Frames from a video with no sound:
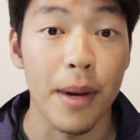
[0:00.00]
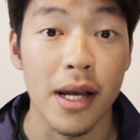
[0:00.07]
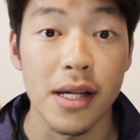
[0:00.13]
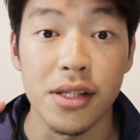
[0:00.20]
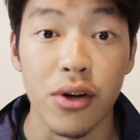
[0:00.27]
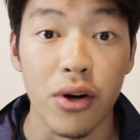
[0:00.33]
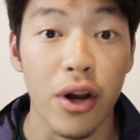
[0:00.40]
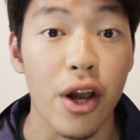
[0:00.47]

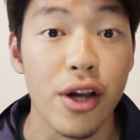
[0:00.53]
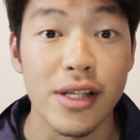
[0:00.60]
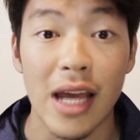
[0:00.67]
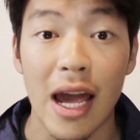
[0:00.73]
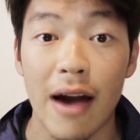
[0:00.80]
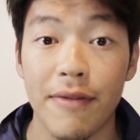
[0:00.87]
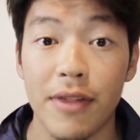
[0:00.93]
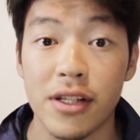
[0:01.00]
because you're going to
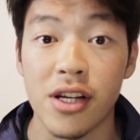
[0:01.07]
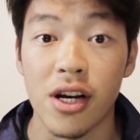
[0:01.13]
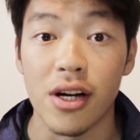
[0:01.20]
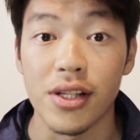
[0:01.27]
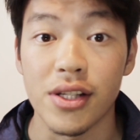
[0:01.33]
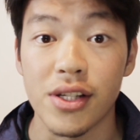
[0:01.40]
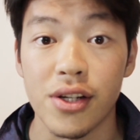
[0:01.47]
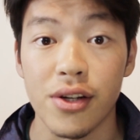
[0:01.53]
have the
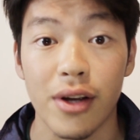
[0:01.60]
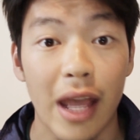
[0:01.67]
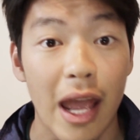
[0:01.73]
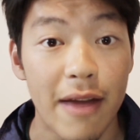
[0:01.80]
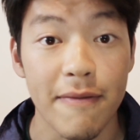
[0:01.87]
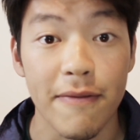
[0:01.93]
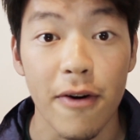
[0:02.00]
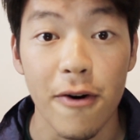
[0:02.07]
chance to
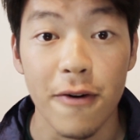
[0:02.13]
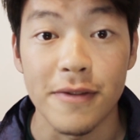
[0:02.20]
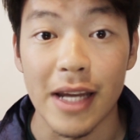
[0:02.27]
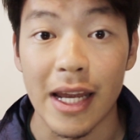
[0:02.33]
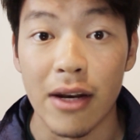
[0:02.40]
get involved